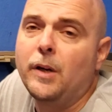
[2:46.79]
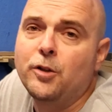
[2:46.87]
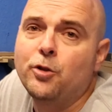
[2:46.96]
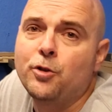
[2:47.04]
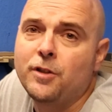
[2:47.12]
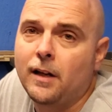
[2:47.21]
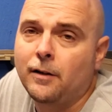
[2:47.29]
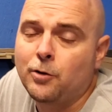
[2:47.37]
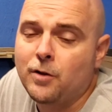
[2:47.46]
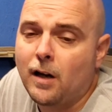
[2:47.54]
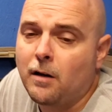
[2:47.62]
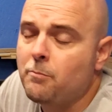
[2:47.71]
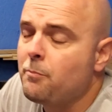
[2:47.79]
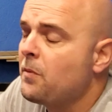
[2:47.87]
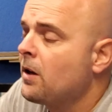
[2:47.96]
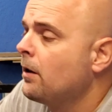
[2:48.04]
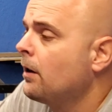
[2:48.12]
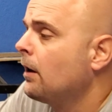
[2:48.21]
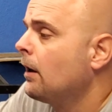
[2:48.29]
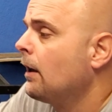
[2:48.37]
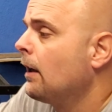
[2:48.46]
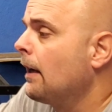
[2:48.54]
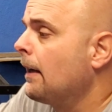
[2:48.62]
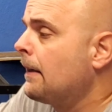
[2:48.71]
Eastern Standard Time.
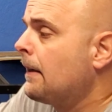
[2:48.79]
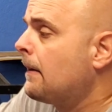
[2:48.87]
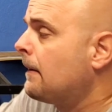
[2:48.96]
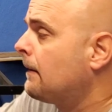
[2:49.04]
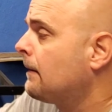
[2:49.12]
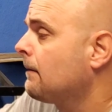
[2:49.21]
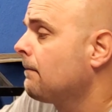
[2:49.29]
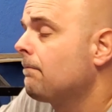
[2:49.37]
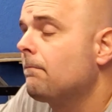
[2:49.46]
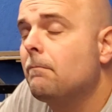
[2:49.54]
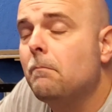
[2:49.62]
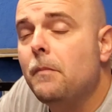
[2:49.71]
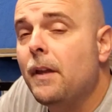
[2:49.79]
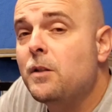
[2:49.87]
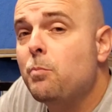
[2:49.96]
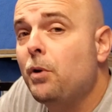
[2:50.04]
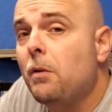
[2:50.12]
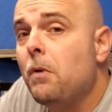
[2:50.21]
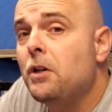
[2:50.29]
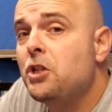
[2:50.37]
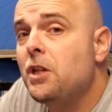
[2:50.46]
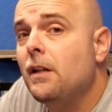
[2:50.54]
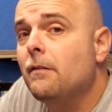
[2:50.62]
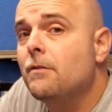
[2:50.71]
And that's pretty
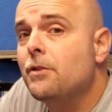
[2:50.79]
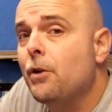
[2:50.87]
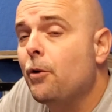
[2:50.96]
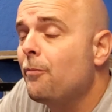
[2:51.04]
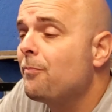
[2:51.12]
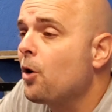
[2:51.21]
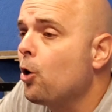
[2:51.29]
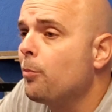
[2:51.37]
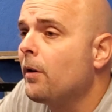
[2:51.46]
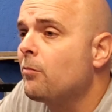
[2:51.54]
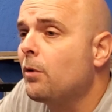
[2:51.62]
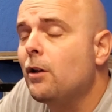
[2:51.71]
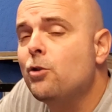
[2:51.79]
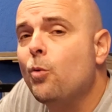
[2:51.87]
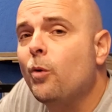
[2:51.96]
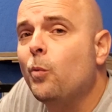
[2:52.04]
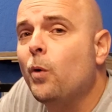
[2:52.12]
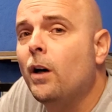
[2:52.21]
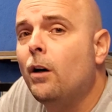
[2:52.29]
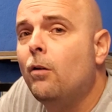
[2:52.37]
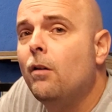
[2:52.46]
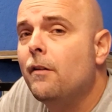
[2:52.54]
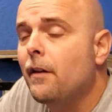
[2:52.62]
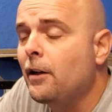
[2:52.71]
much it. So hope everybody's doing
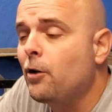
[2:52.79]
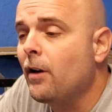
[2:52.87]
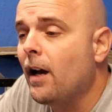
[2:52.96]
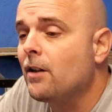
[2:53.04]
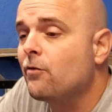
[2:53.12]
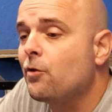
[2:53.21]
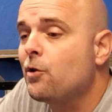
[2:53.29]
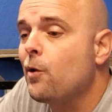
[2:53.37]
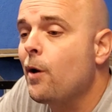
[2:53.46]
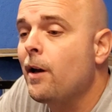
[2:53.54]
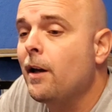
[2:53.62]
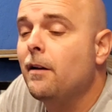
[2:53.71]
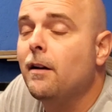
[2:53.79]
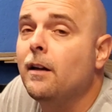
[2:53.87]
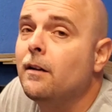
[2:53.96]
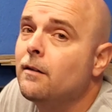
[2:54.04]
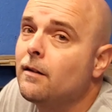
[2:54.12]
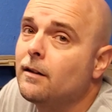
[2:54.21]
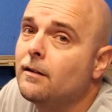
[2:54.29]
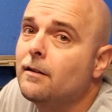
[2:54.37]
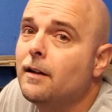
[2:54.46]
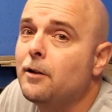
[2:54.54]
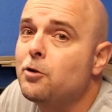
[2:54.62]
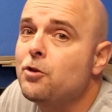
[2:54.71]
well. Thank you guys for tuning in, and
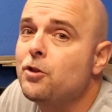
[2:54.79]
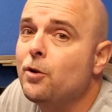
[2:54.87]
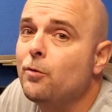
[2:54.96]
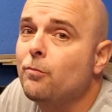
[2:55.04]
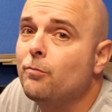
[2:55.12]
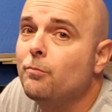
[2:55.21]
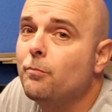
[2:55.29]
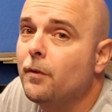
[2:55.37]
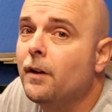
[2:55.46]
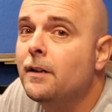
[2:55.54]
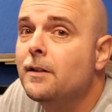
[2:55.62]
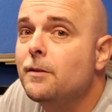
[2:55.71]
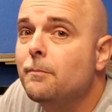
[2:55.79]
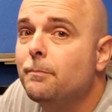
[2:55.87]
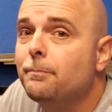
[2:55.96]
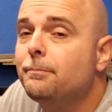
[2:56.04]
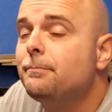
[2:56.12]
catch you soon. Thanks.